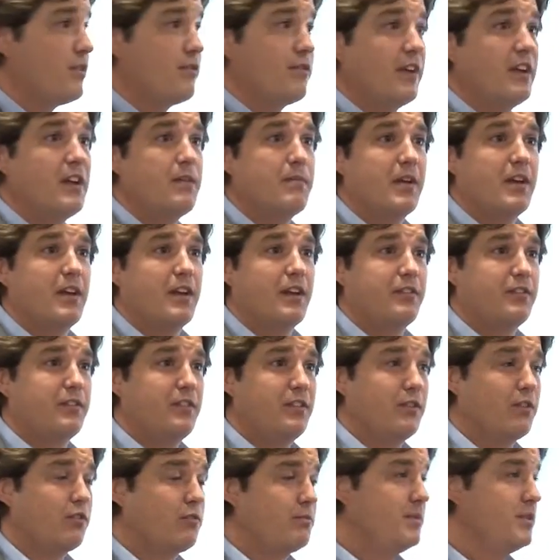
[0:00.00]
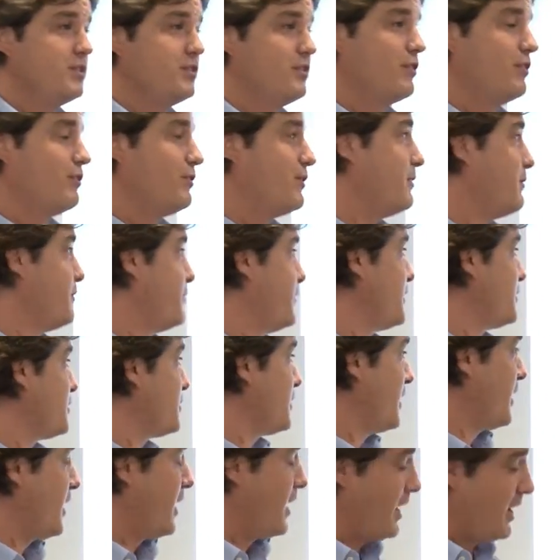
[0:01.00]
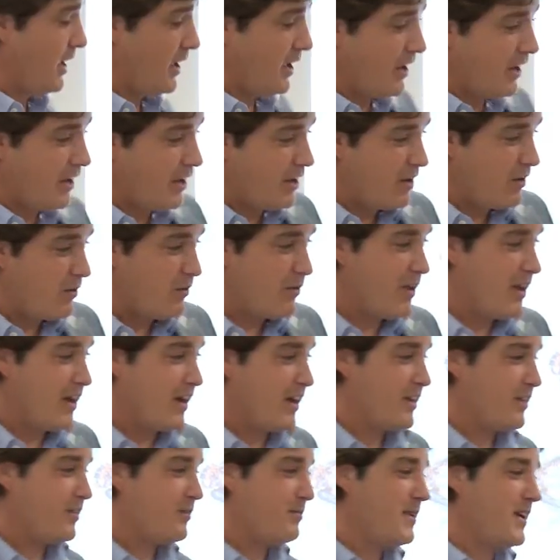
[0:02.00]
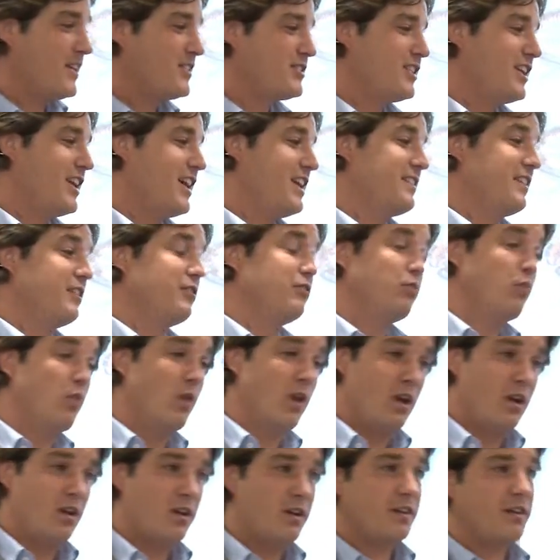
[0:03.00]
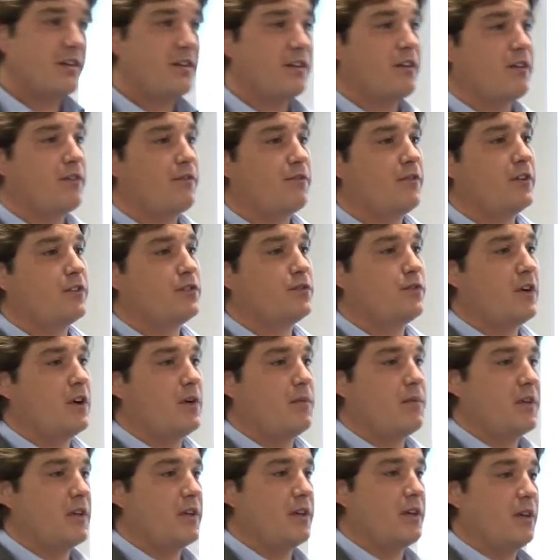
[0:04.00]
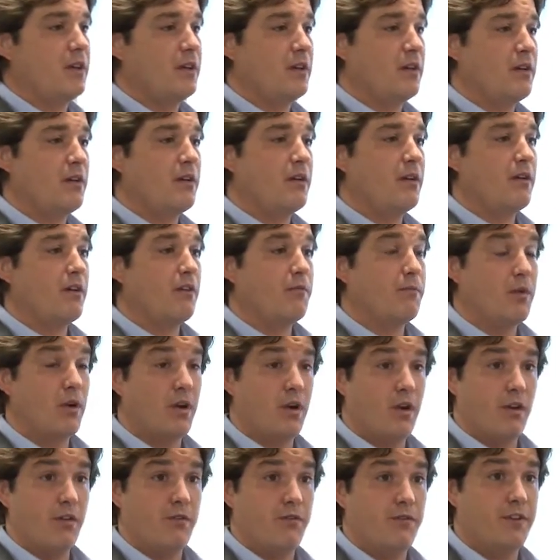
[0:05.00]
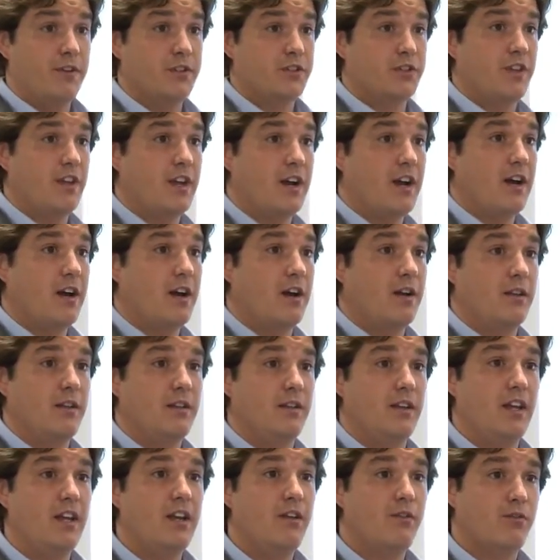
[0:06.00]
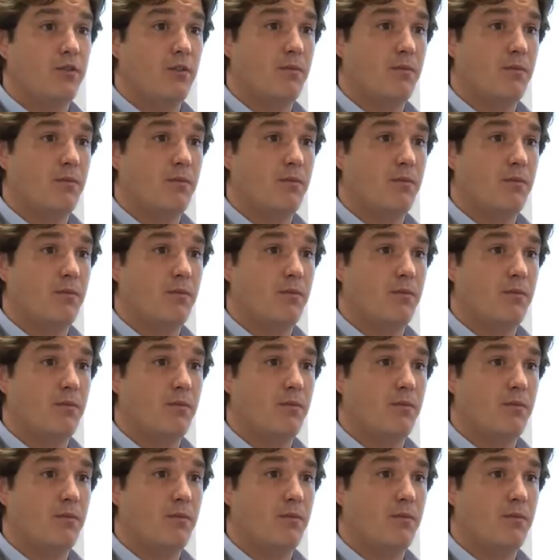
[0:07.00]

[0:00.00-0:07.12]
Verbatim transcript: know if anybody has seen those species of fish. We are specialized as well in uh, fish farming uh, of fish that are native